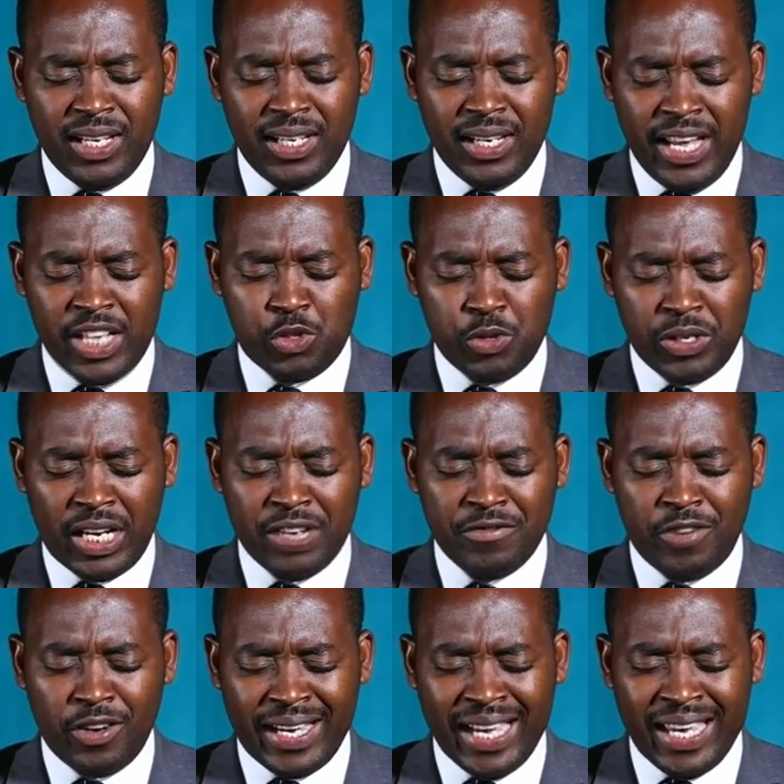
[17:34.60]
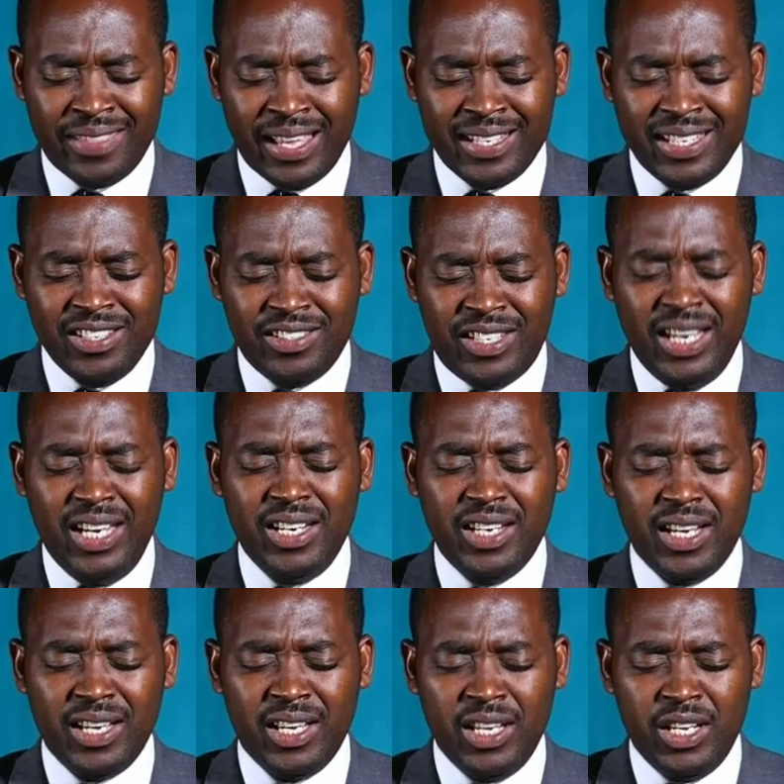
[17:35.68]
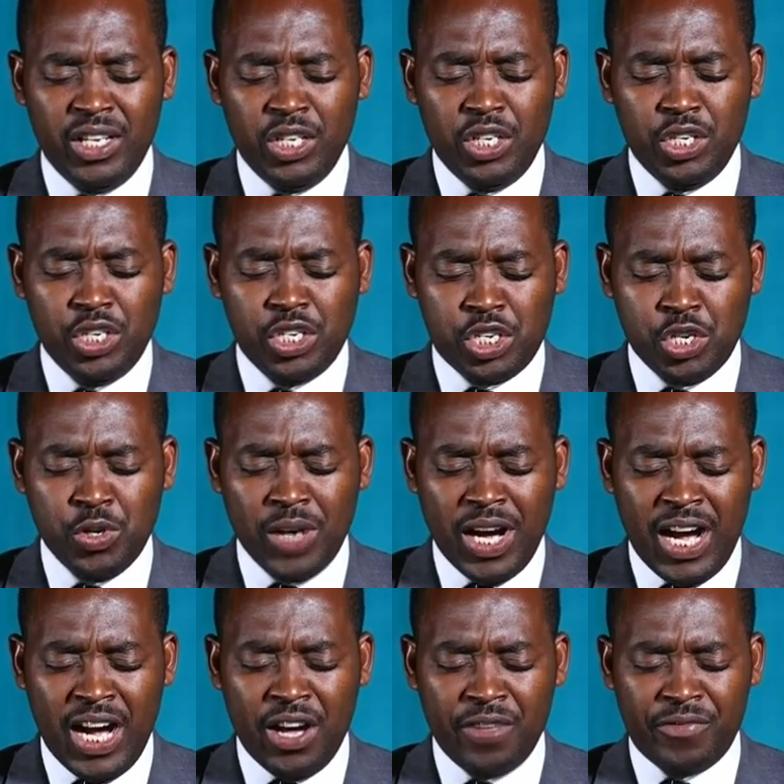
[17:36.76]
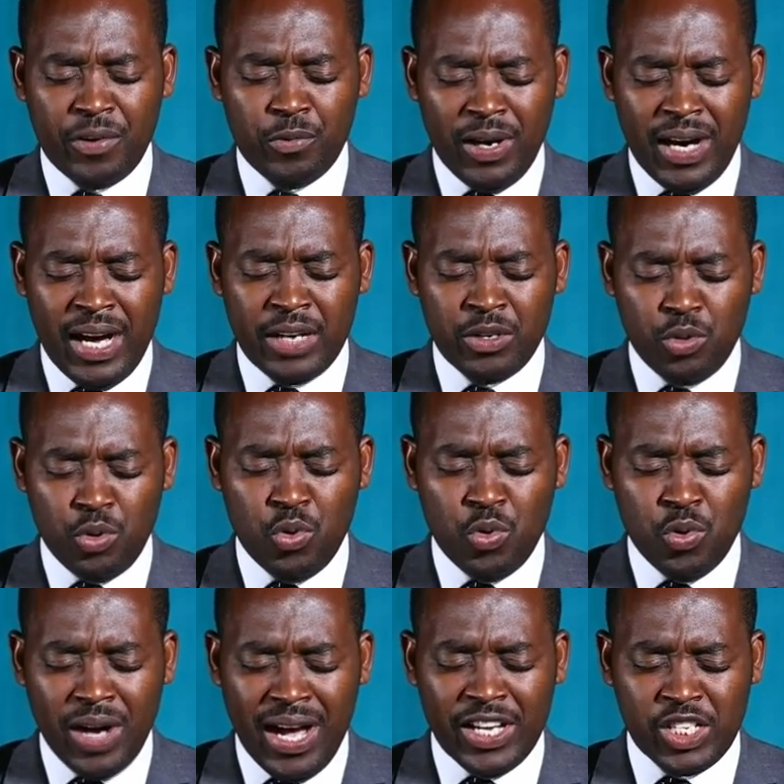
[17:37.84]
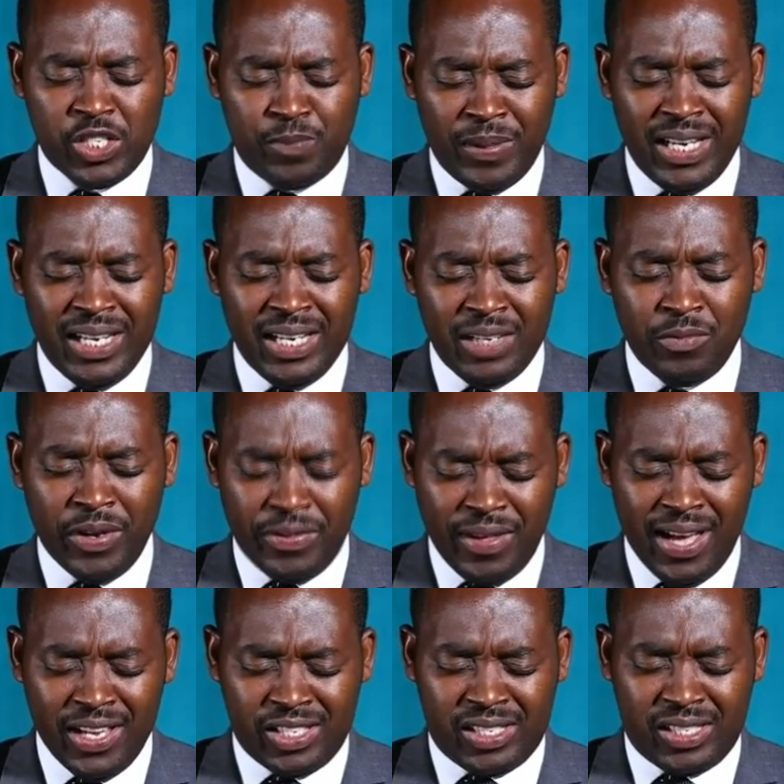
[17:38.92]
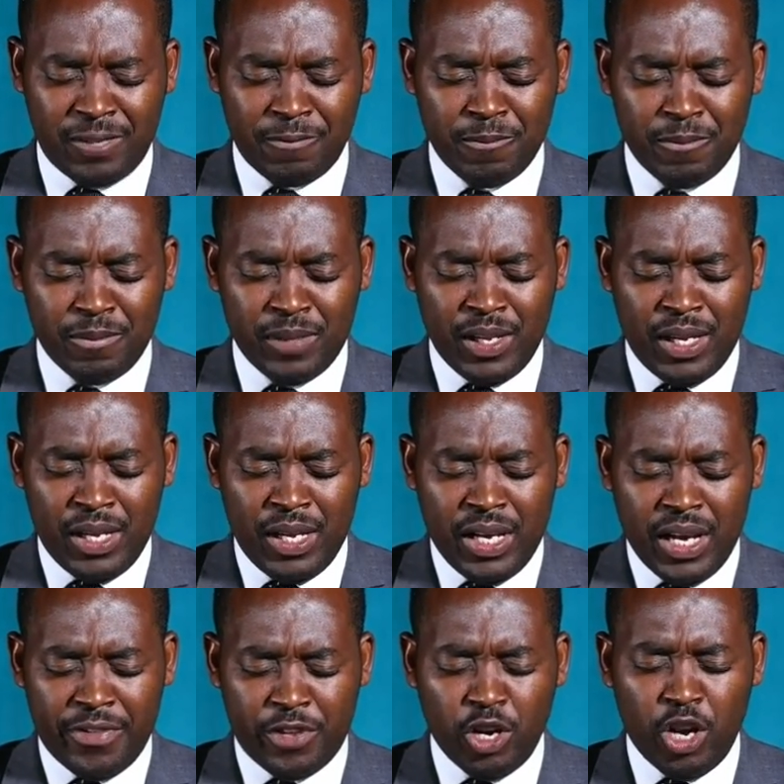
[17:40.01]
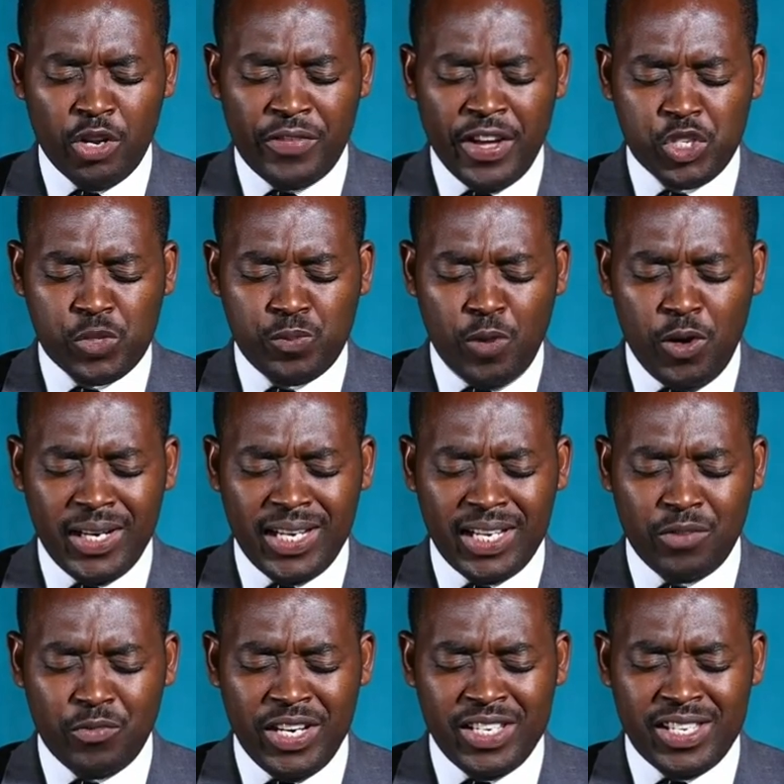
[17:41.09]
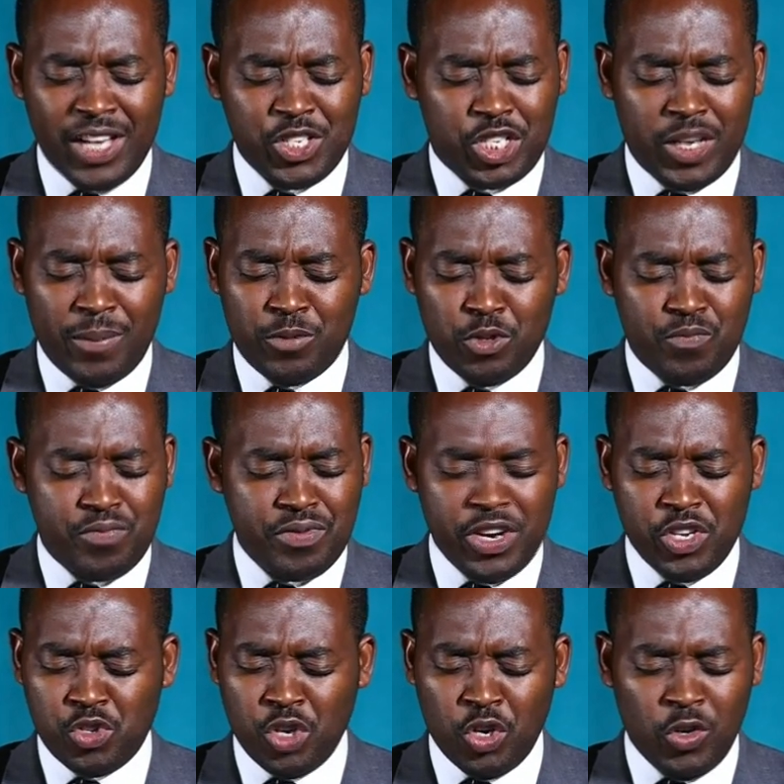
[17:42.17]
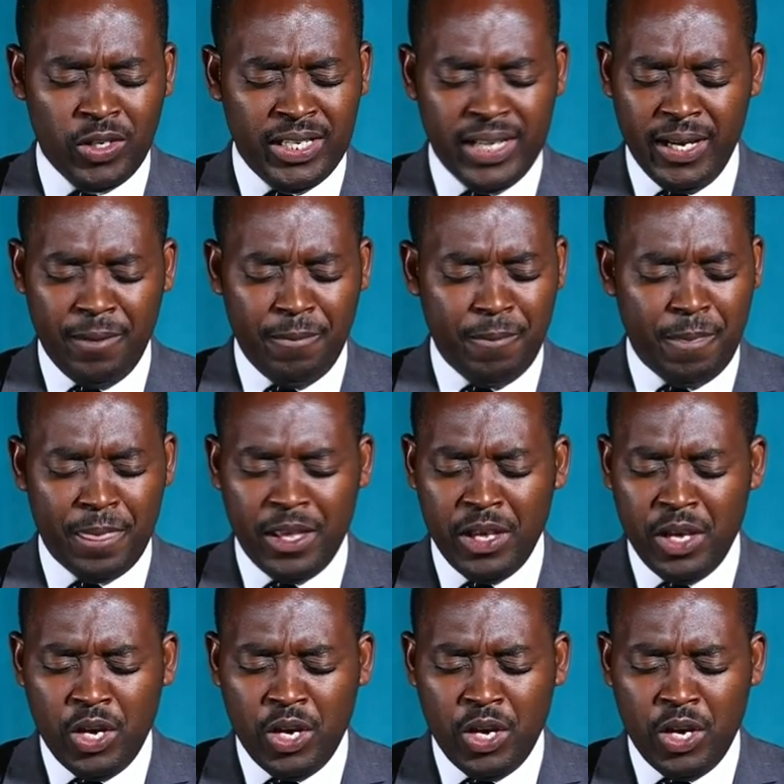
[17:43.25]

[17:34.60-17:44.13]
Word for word: unless we can forget that indeed you are the one who has been with us. And so, Lord, this morning we just came to praise your holy name.